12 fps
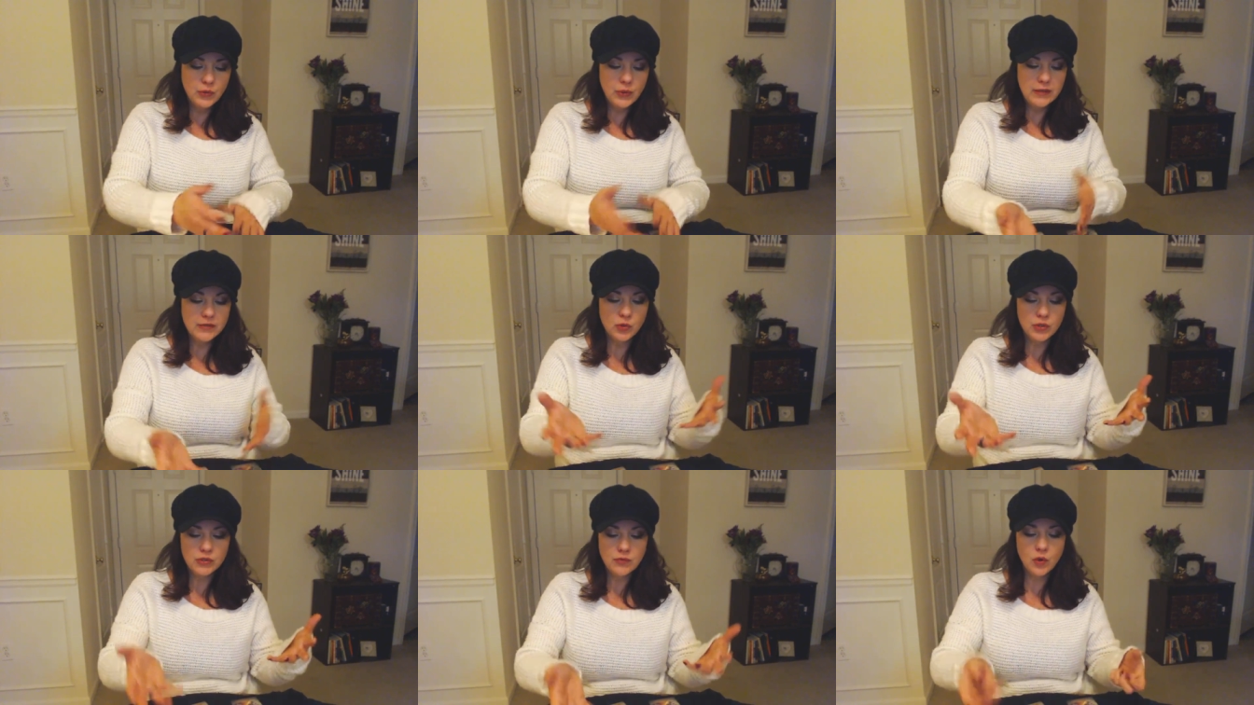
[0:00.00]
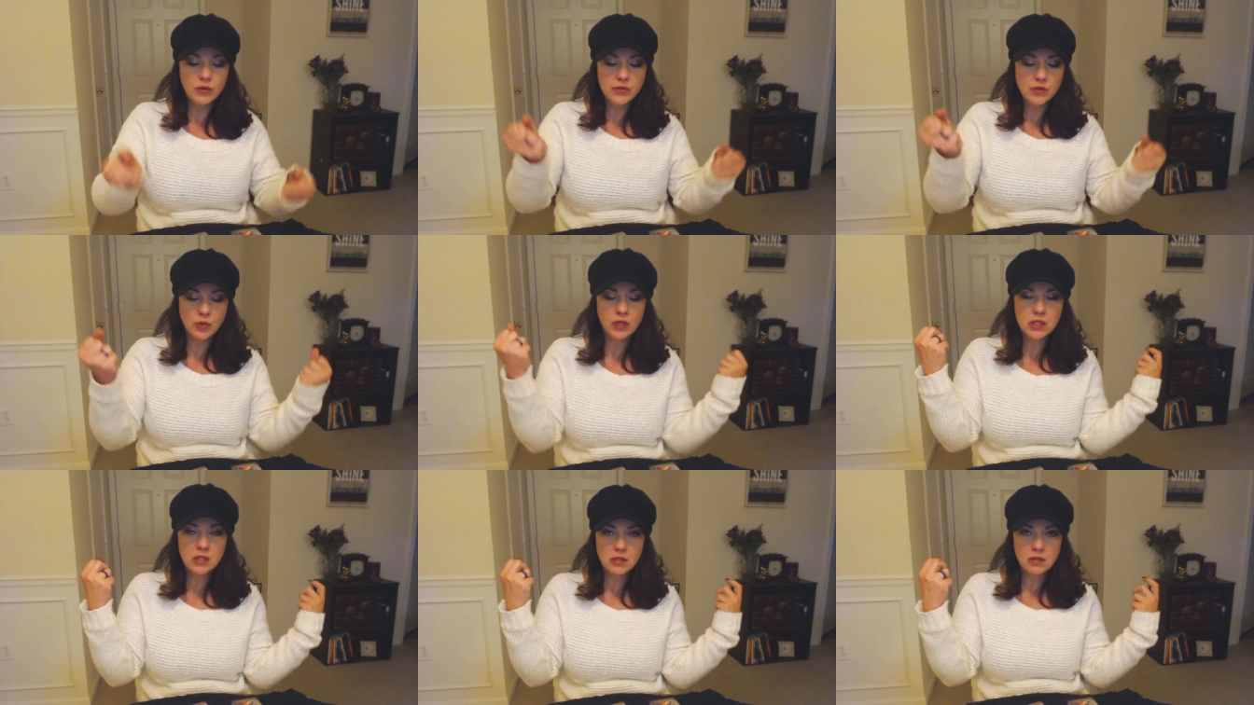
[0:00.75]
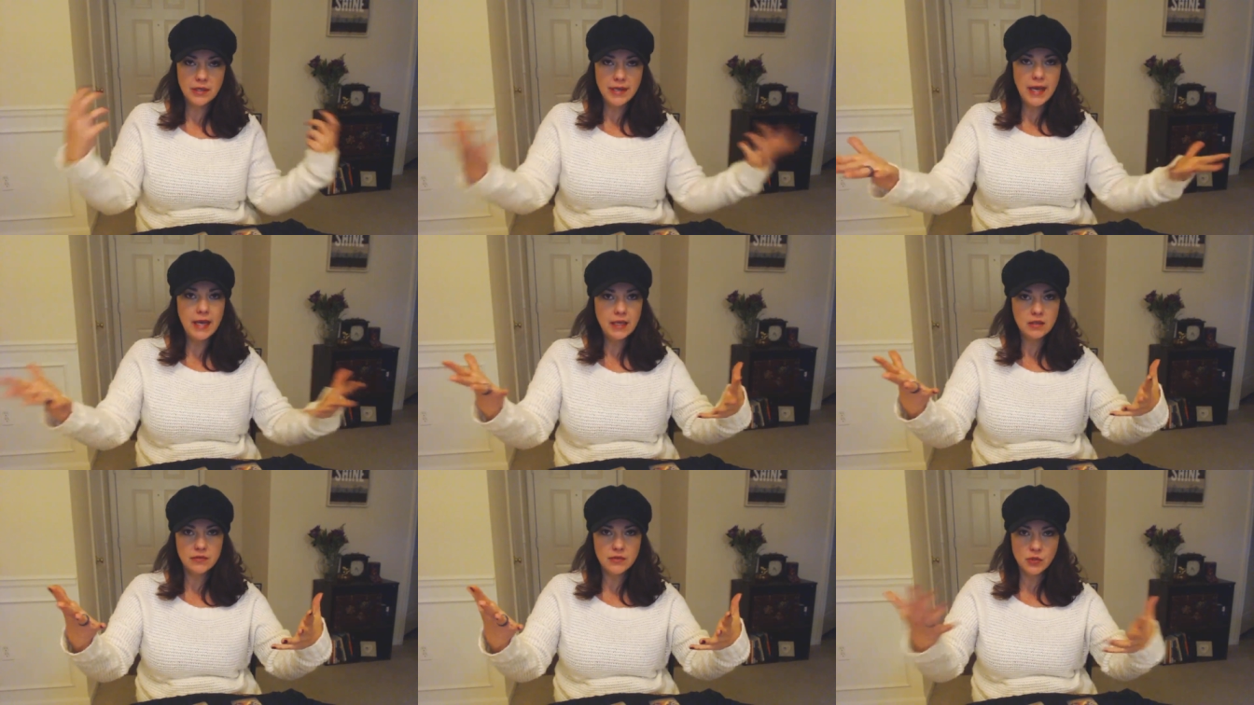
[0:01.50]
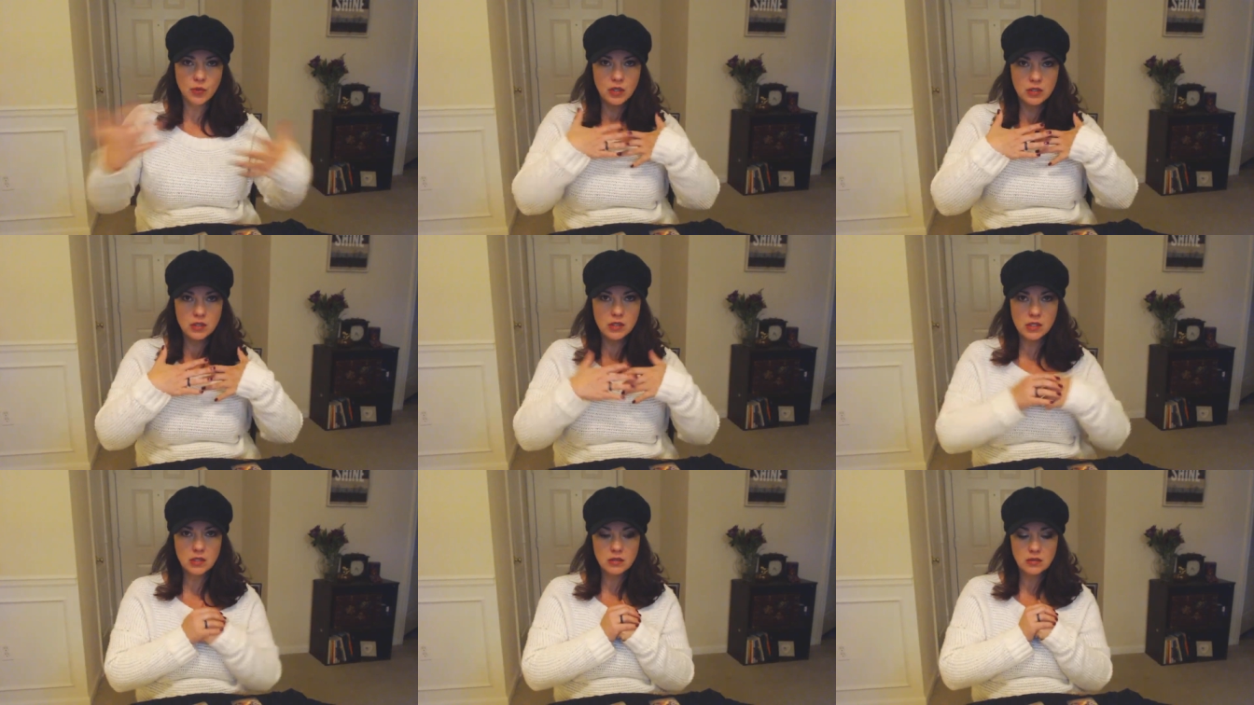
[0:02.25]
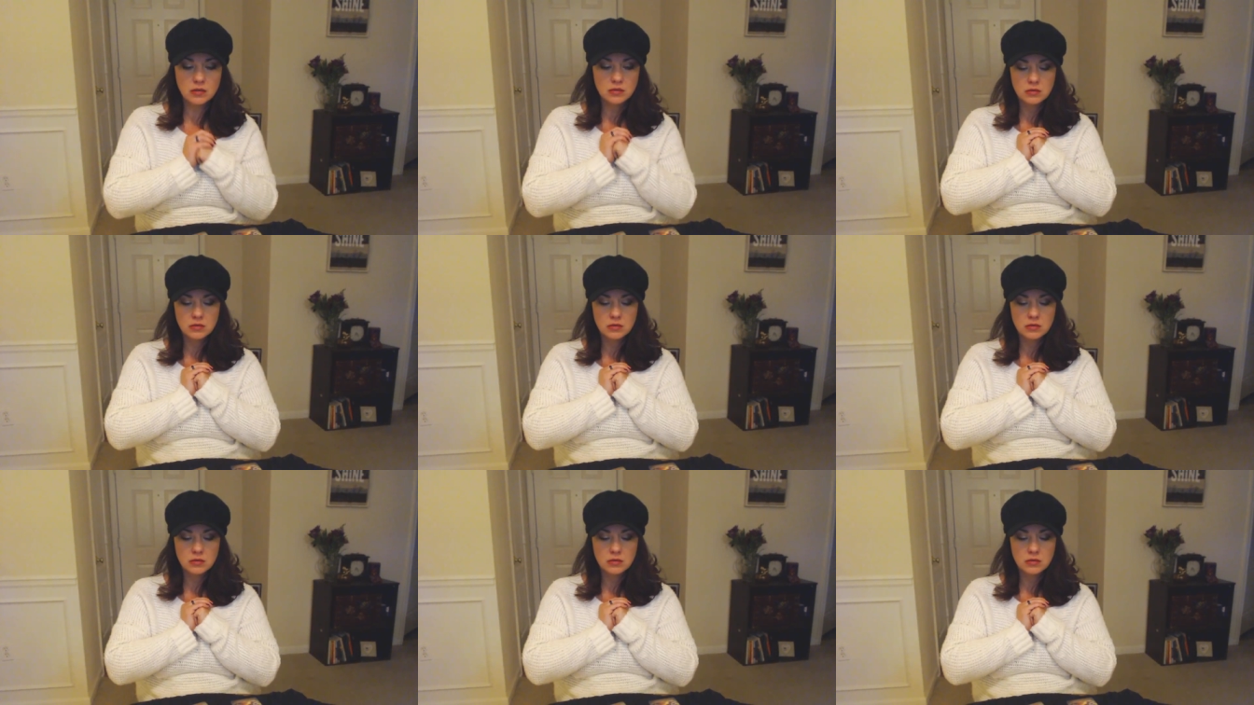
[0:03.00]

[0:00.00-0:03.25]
three of swords, four of swords, nine of swords.